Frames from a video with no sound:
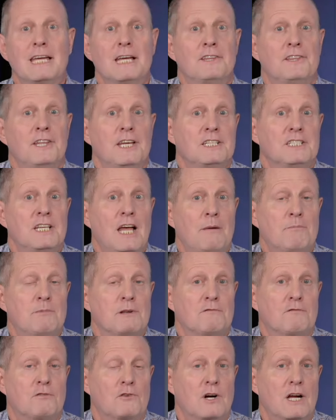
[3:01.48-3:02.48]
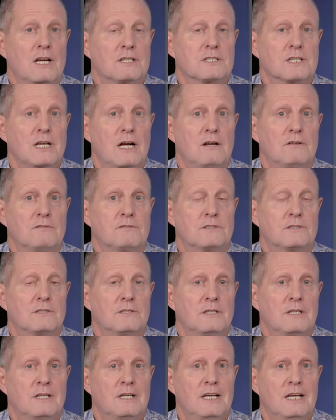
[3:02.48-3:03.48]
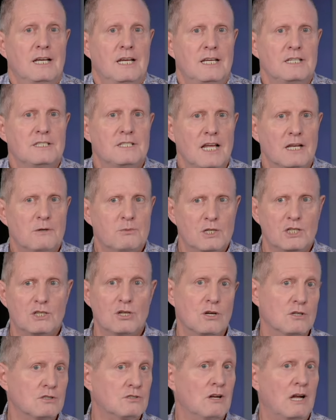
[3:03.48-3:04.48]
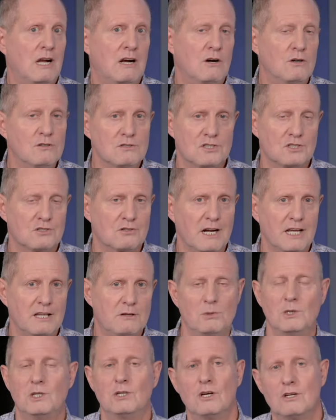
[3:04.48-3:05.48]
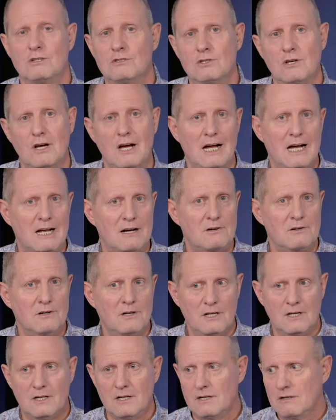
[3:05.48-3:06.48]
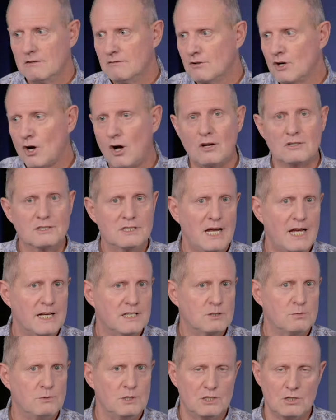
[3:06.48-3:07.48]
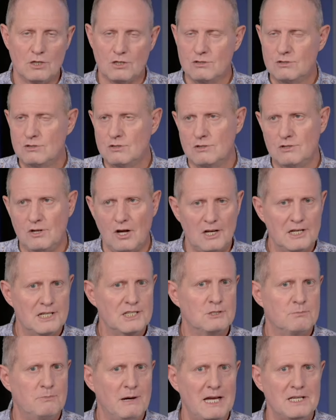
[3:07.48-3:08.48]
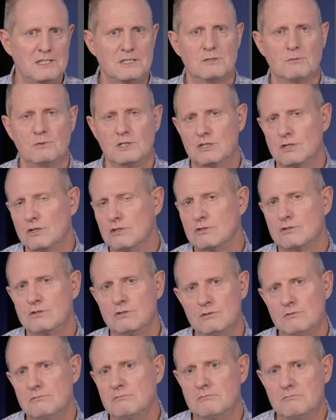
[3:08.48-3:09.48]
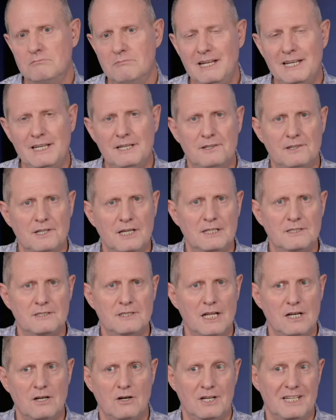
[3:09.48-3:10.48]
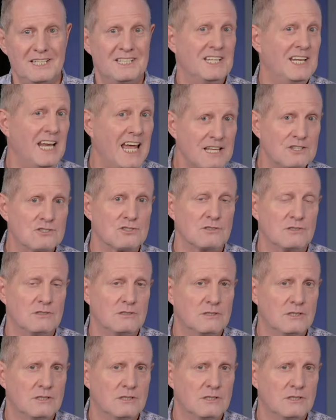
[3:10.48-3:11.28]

things happen for ourselves, is that we turn to our own strength, we turn to our contacts, we turn to knowledge base, we turn to many things that are in the natural.